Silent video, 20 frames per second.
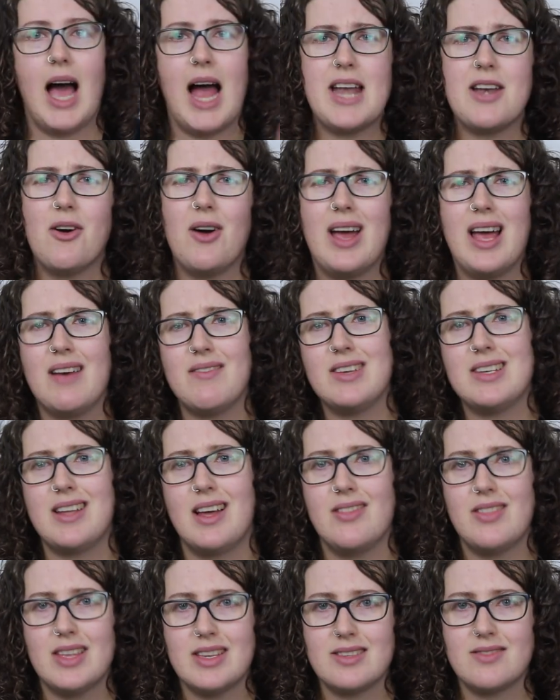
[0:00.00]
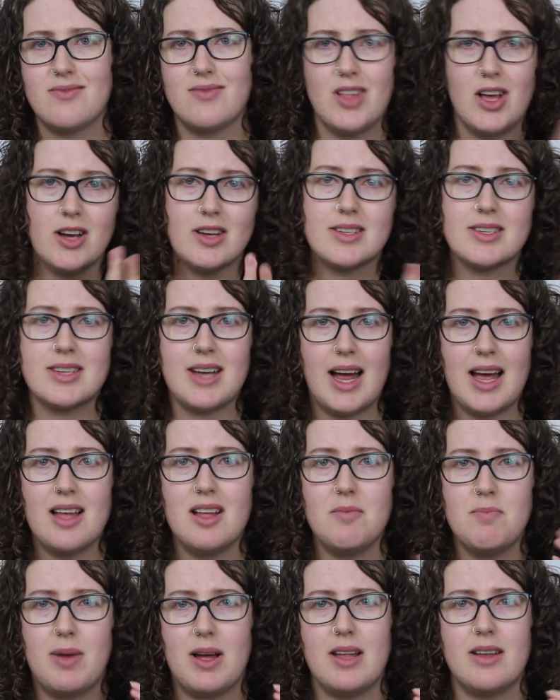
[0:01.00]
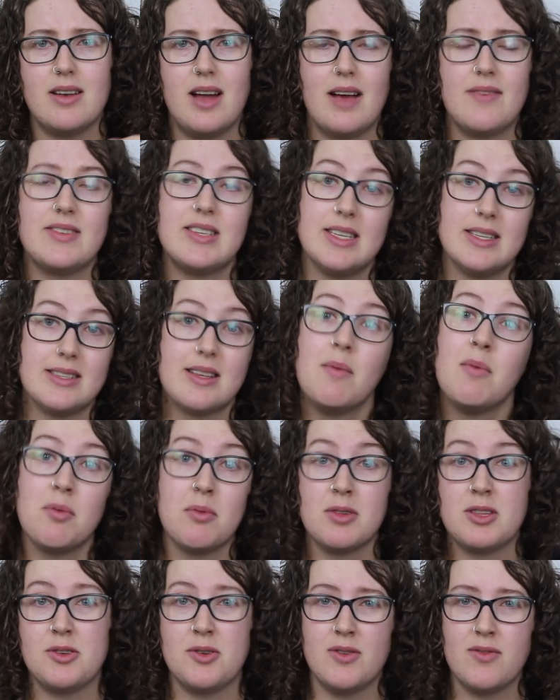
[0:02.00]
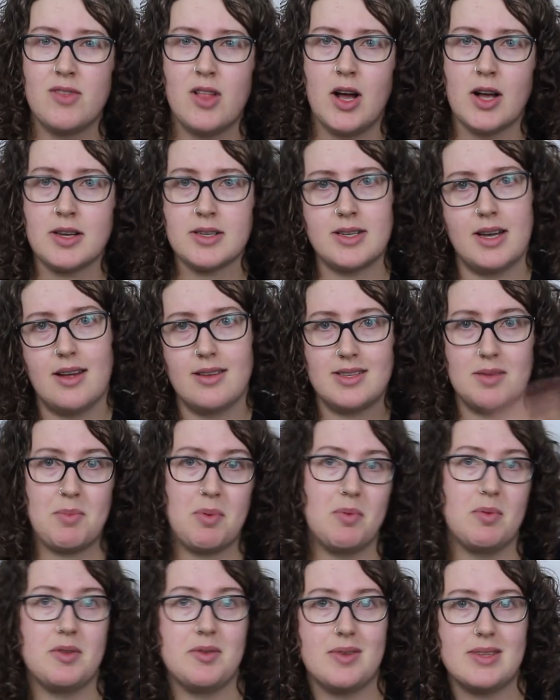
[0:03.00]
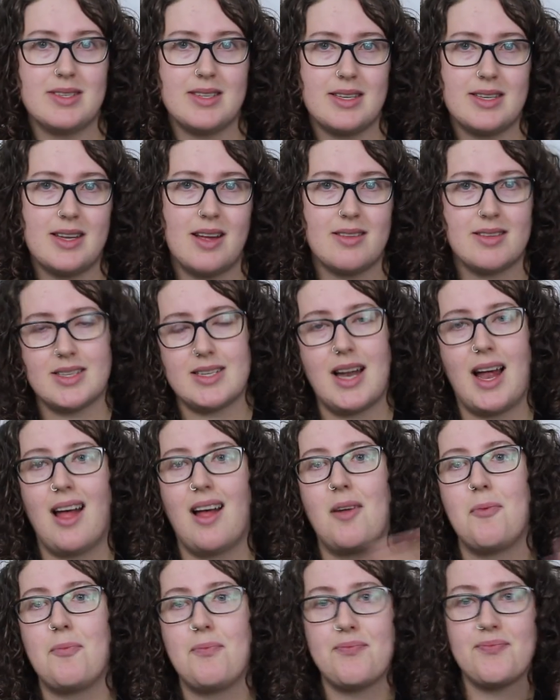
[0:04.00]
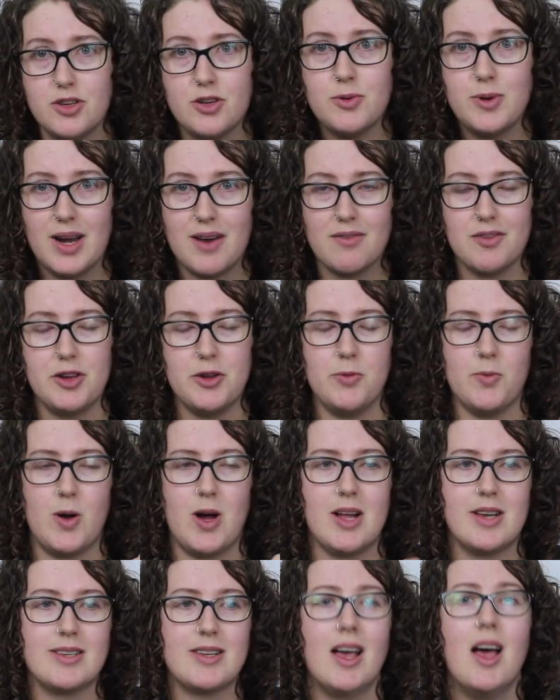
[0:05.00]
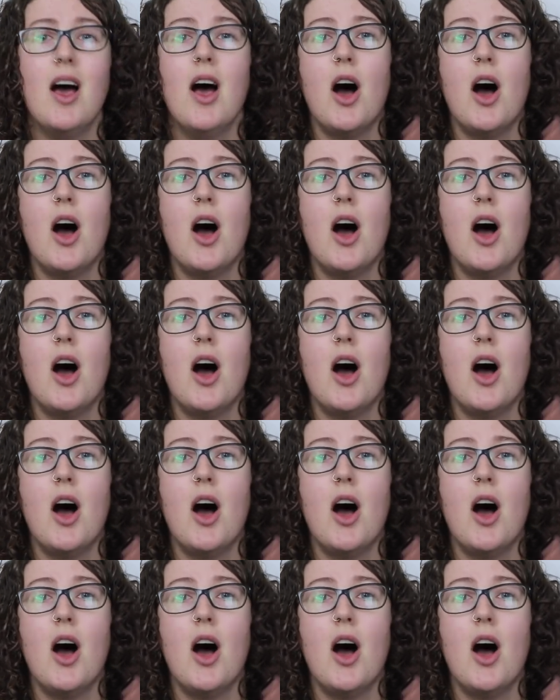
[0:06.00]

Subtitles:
I know I haven't done this vlog style, but I've seen some people do it vlog style, some people do it sit-down style. Do whatever you want.